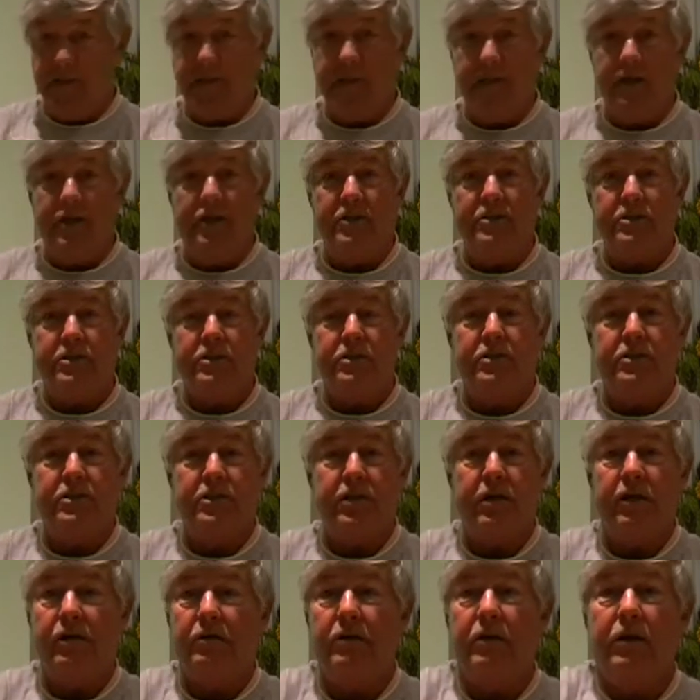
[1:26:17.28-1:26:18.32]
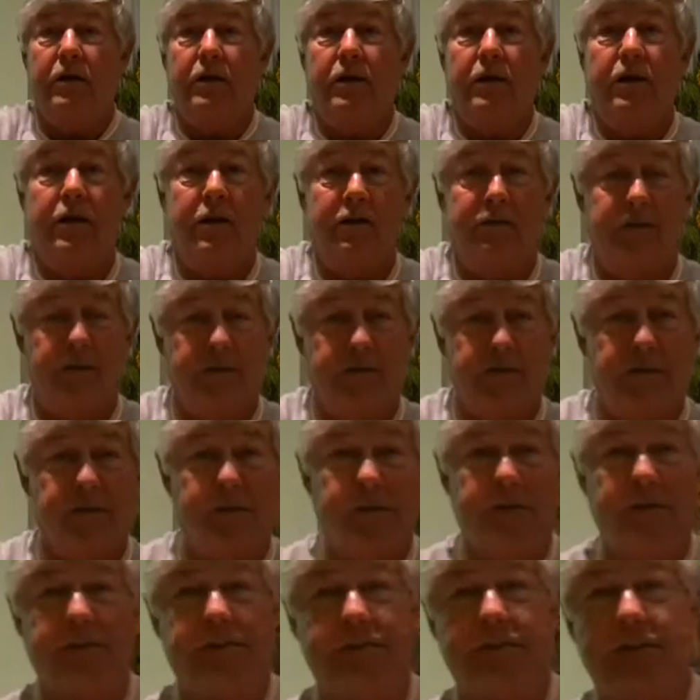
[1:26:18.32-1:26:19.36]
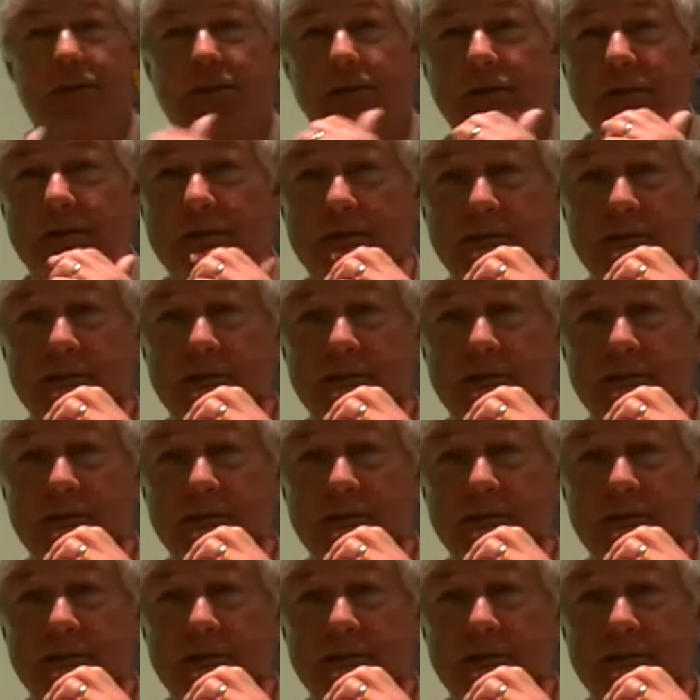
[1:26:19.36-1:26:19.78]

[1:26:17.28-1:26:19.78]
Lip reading: there's the list of stuff. Oh yeah, give it to me, you see.